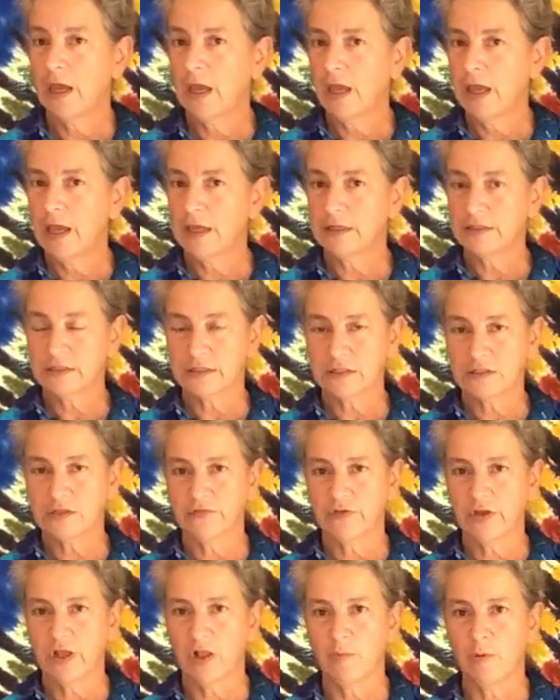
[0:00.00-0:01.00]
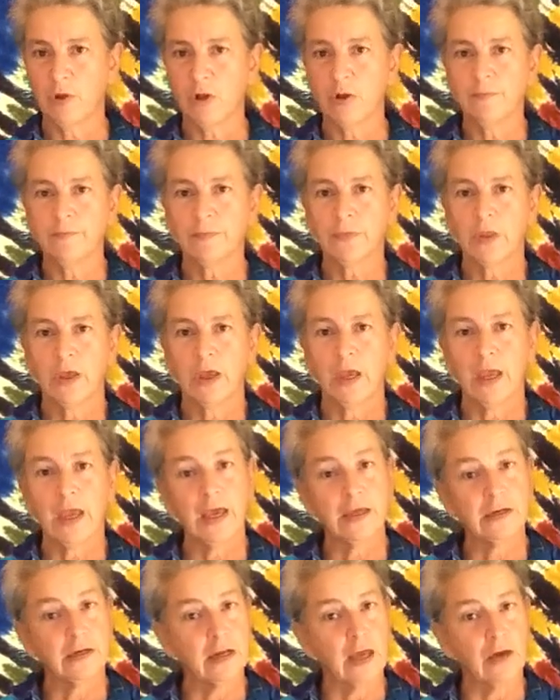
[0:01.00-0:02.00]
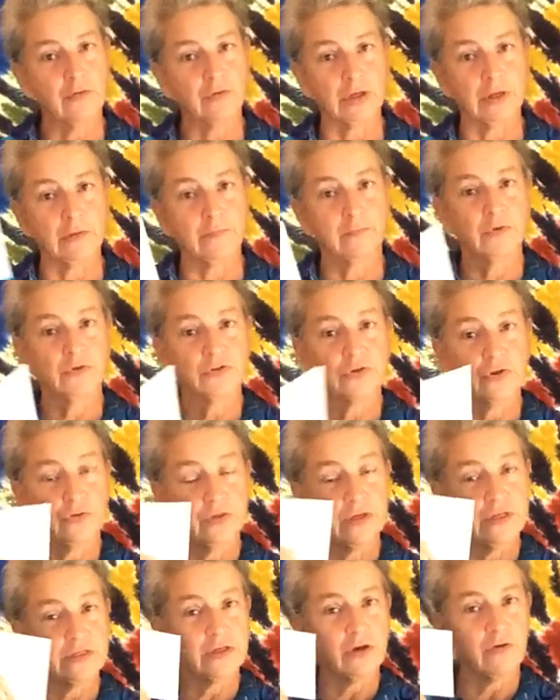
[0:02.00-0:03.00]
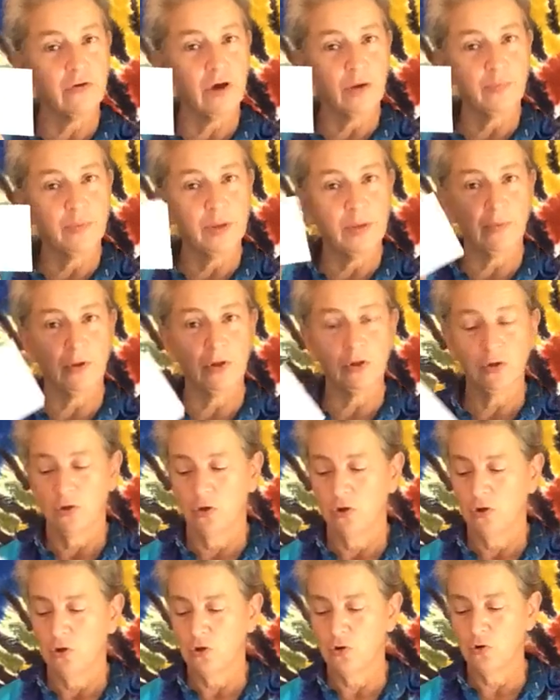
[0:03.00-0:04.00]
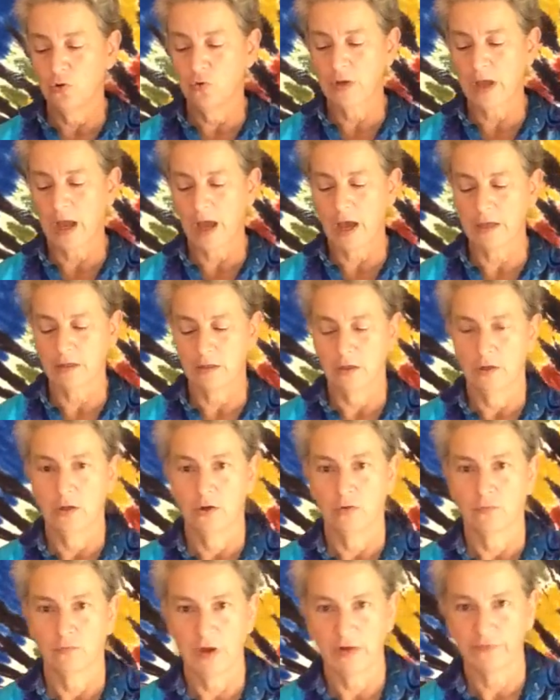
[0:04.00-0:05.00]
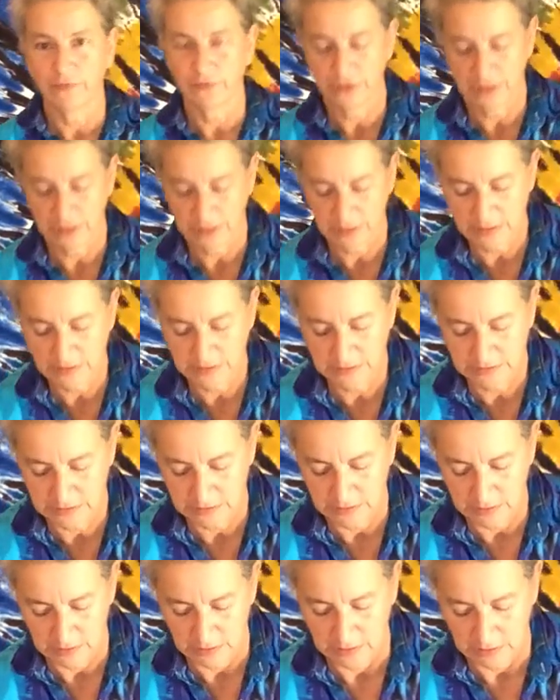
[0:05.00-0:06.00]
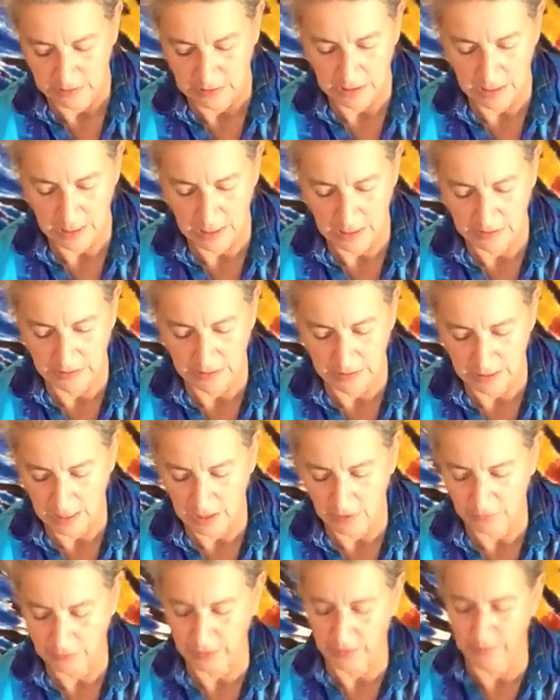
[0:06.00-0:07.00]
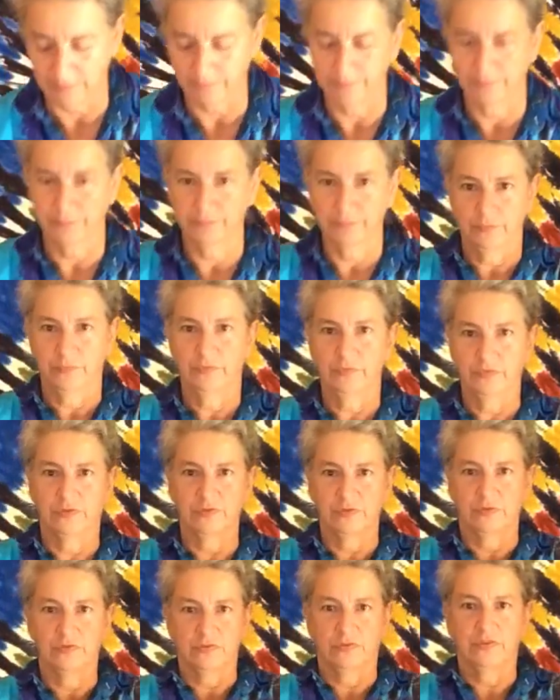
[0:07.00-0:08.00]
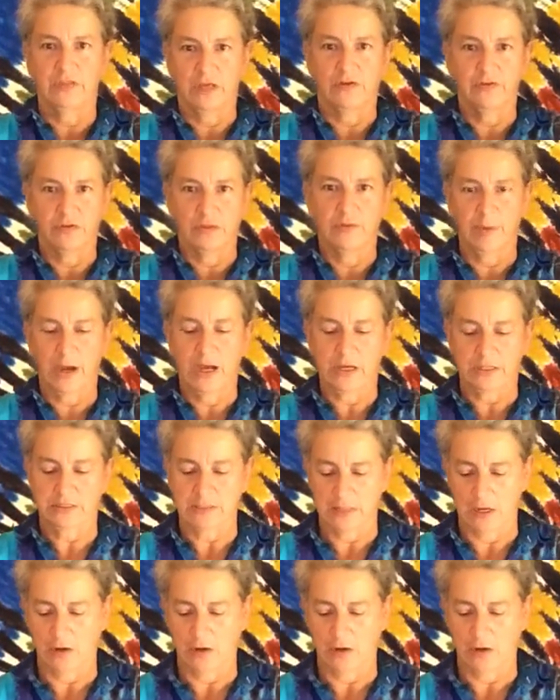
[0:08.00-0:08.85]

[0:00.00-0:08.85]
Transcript: had tickets available at an outing. So these are our people who got raffle tickets at an outing. They're in the box